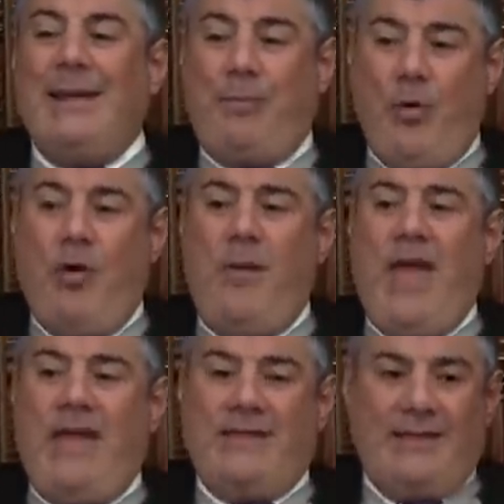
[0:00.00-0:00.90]
a poor
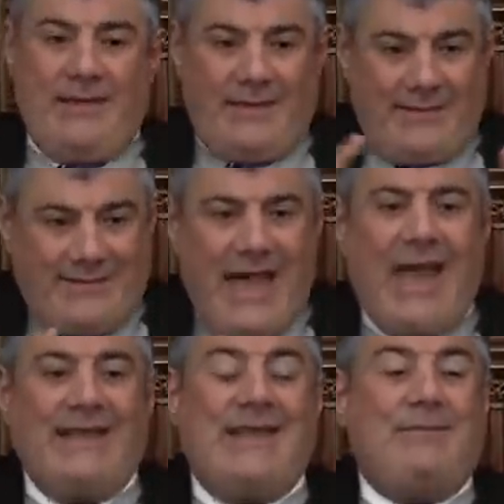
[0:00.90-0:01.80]
man,
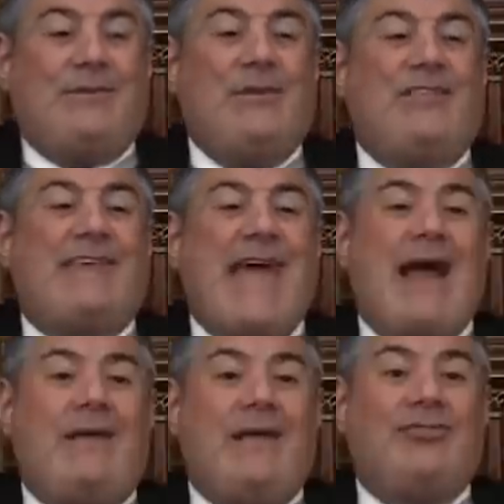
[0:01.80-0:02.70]
tied them to his
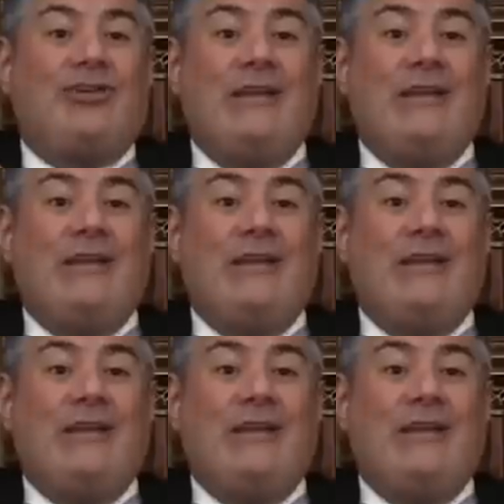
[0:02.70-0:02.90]
carriage.